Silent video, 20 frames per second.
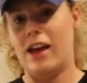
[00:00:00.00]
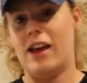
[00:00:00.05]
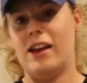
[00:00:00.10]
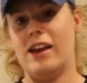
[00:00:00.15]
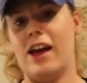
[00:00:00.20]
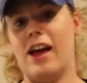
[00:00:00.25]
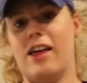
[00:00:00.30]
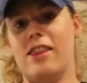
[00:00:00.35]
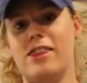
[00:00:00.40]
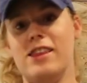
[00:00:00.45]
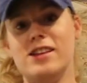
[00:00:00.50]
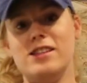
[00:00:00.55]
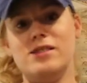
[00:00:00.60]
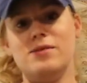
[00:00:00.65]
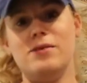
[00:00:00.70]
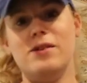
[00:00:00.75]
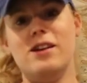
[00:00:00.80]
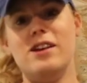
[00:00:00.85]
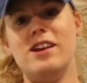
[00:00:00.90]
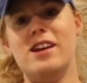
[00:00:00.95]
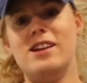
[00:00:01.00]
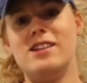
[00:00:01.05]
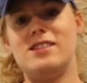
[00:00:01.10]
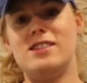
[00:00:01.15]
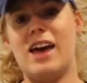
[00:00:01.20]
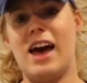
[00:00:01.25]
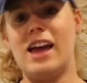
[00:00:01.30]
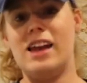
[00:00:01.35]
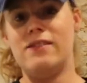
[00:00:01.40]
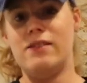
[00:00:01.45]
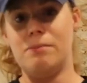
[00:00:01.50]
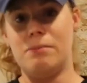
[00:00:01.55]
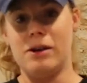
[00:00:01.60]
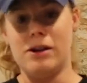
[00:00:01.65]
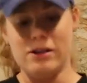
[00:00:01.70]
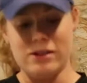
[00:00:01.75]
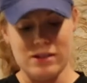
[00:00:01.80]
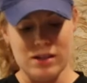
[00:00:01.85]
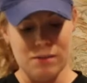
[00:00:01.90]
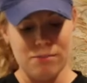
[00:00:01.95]
Now this one is kind of a
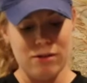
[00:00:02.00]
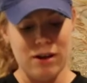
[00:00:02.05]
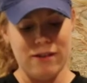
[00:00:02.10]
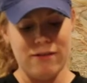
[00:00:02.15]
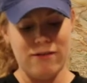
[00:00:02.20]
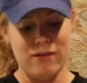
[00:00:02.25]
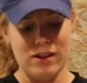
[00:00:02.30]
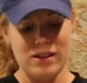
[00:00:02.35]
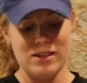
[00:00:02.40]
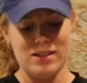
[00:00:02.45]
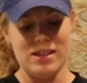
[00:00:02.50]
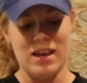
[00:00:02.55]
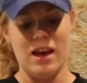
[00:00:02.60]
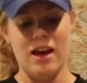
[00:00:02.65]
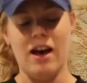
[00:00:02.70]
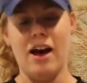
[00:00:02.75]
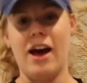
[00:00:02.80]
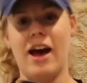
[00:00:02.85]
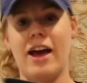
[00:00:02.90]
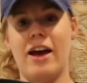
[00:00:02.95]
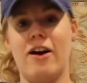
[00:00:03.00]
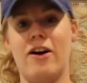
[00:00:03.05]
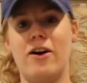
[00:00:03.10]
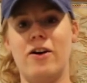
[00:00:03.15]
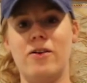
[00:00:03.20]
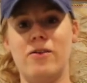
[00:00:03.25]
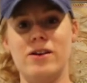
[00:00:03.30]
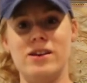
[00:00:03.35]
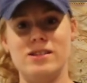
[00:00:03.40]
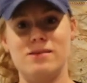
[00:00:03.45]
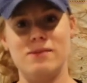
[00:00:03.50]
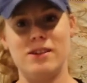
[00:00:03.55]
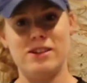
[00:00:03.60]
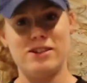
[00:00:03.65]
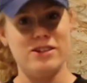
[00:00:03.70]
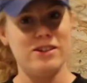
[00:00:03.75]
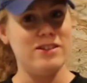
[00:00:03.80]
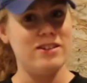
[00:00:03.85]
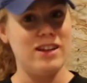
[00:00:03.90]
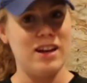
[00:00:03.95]
personal preference. I always make
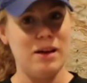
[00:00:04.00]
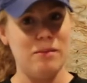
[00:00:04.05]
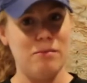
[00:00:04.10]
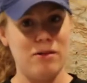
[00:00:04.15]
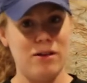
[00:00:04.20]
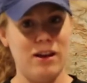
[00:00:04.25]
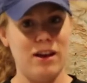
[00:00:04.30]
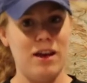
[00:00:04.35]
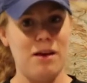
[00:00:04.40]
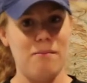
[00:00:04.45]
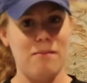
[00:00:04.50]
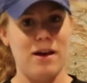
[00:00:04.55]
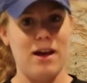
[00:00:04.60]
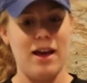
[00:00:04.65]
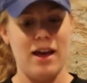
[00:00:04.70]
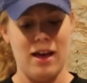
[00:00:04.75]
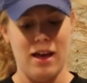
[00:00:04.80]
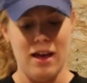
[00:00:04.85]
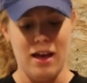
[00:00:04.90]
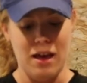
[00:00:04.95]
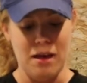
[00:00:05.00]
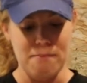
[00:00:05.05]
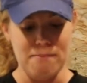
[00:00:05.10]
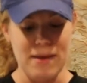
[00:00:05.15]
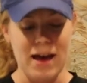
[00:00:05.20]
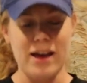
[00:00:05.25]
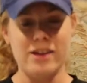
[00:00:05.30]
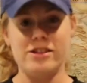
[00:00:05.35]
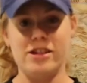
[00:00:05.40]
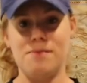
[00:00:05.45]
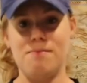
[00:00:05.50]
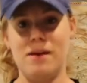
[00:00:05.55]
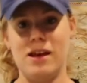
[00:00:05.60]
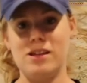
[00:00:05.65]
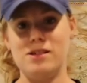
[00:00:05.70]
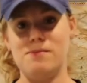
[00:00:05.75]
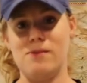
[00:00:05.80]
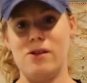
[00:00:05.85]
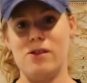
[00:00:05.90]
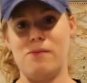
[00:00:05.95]
sure that I bring my magic
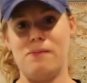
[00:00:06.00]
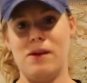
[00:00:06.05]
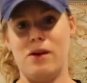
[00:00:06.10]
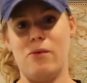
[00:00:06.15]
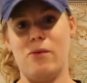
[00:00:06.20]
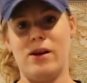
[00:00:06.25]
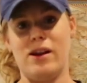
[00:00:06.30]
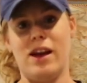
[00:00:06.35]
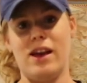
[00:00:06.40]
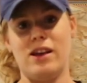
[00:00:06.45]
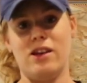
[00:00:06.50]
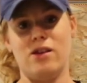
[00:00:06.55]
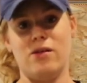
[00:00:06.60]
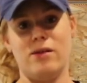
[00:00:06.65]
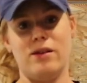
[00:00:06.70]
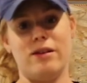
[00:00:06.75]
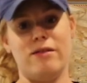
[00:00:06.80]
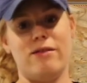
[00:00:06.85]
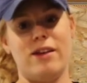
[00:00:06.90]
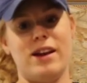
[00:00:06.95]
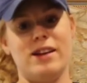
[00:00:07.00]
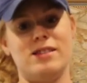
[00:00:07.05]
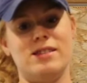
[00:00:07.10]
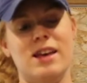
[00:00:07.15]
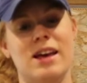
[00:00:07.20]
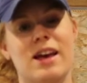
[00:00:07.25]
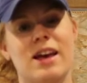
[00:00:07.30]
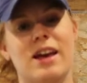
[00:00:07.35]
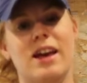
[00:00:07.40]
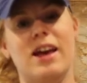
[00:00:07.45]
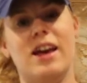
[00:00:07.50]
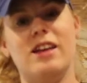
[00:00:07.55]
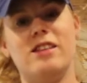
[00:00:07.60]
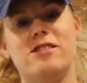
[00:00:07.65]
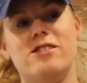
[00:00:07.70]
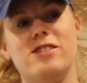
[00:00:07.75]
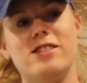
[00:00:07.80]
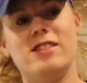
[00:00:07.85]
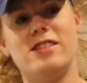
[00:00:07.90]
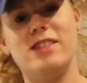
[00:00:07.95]
band with me when I go on a race.
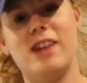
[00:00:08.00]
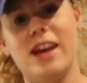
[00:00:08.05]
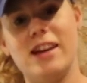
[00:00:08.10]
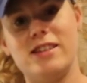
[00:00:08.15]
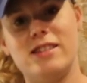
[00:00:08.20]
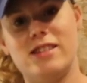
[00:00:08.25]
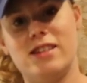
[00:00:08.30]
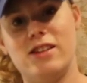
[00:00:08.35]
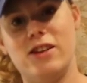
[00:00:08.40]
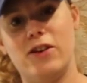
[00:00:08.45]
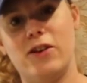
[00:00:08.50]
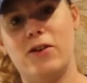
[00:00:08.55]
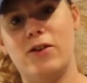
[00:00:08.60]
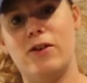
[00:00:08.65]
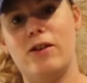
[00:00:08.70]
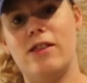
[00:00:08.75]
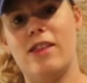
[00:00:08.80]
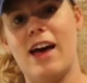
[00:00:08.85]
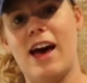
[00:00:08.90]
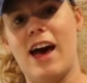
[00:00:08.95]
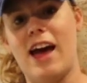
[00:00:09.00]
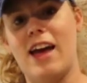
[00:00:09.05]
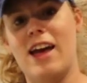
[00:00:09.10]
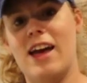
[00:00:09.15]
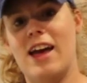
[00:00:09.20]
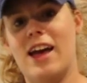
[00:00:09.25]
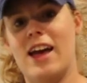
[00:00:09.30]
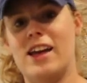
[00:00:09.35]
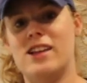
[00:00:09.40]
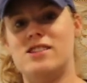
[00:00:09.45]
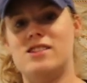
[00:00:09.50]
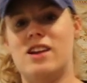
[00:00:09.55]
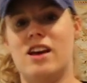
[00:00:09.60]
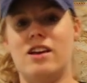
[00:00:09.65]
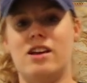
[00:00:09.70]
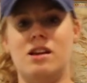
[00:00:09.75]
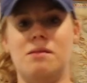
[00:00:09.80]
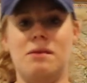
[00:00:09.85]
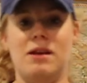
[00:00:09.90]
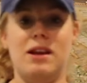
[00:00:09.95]
It's just nice to know that it's
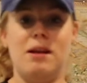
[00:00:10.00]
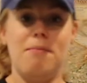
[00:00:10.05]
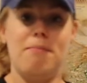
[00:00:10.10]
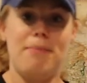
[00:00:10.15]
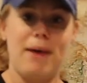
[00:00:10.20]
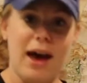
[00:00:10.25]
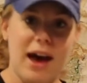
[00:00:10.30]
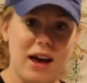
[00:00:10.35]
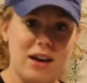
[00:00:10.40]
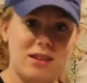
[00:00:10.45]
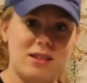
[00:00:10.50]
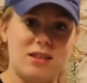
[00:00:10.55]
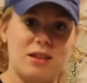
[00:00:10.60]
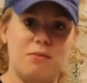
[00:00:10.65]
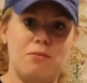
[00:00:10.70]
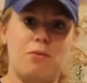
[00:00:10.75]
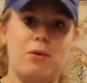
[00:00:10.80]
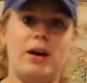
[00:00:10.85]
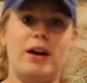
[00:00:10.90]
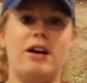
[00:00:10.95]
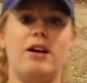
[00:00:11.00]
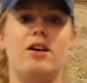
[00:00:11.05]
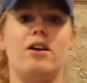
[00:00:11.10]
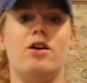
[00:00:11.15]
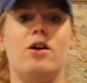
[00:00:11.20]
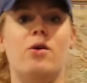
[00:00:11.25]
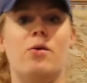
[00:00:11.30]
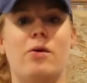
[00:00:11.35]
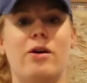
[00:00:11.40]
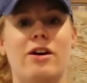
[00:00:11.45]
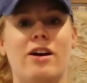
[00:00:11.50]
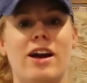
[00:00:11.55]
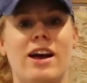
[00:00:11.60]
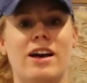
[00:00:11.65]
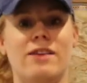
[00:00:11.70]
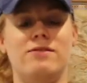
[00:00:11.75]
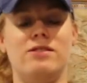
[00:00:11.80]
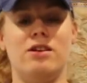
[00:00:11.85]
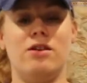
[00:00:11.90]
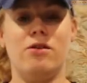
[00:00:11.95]
not going to be in a bag somewhere where I
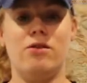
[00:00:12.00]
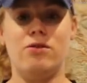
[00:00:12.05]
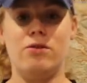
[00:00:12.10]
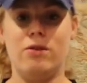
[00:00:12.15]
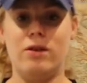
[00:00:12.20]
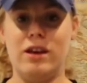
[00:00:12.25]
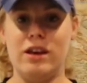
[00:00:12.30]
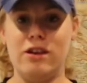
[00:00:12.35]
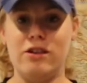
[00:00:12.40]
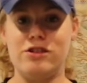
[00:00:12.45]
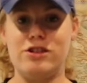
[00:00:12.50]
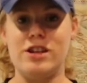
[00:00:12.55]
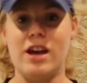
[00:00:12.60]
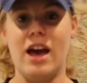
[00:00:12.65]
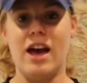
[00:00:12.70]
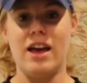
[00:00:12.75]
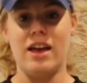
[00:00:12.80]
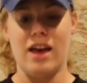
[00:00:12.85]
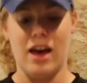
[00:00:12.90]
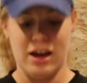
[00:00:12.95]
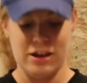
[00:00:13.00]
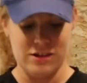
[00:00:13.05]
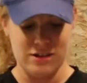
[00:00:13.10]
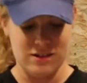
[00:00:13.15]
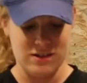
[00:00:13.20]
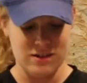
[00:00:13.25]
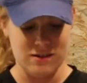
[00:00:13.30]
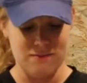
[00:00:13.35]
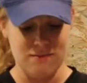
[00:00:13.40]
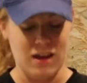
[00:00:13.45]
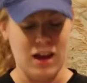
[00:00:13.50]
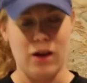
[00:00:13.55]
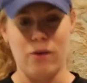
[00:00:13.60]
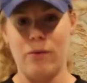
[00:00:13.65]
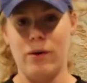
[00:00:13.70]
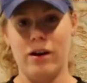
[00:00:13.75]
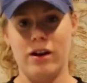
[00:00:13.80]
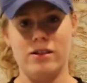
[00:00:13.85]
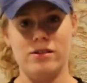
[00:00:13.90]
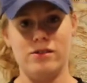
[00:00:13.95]
have to go through gear check. I
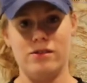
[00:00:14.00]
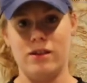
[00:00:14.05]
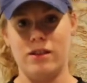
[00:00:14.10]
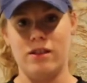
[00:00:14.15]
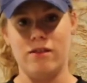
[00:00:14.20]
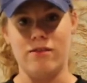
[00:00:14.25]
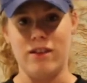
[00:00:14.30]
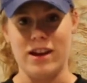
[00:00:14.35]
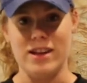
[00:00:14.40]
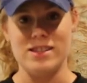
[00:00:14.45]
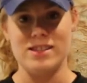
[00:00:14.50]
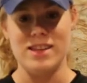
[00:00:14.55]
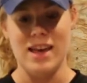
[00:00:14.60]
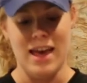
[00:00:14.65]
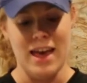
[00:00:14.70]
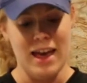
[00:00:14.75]
wear it during the race.